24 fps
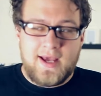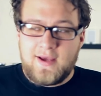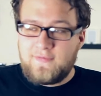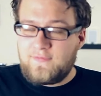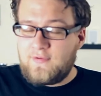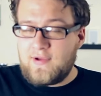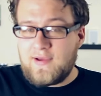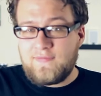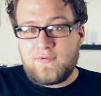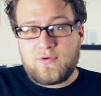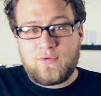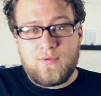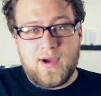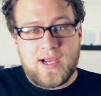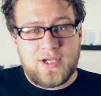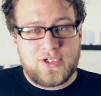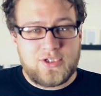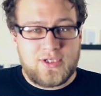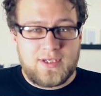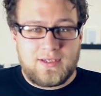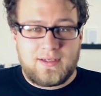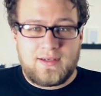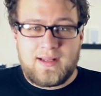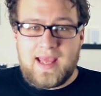If you have a
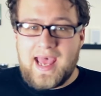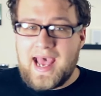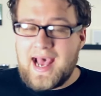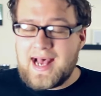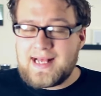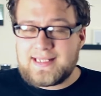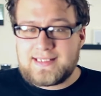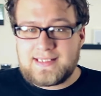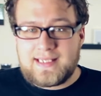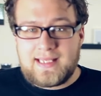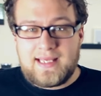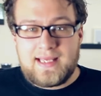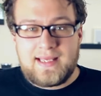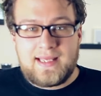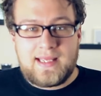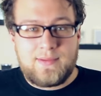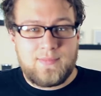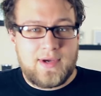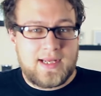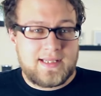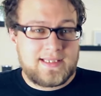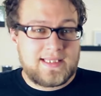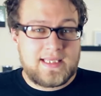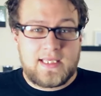question, ask it. He
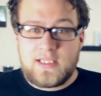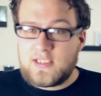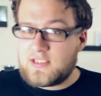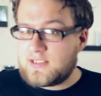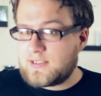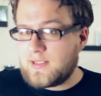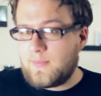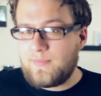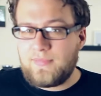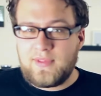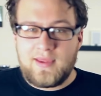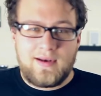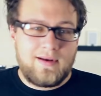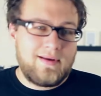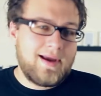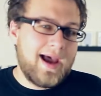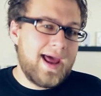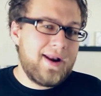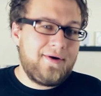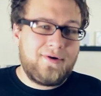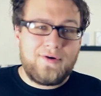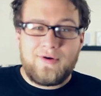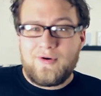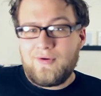might teach something. I
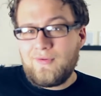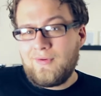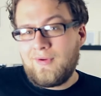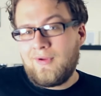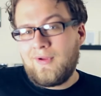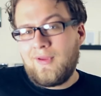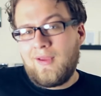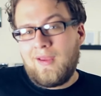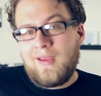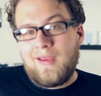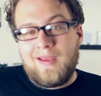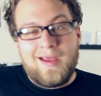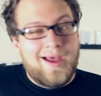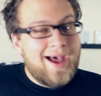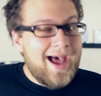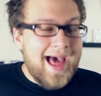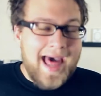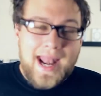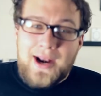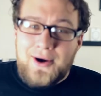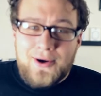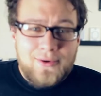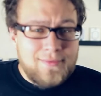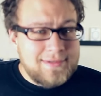don't know.
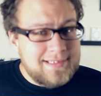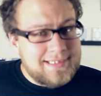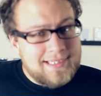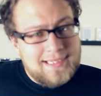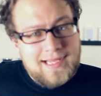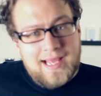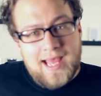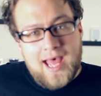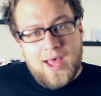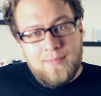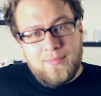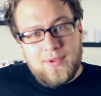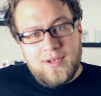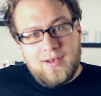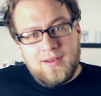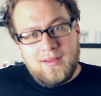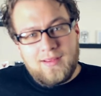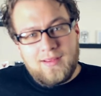I don't know what's going to happen.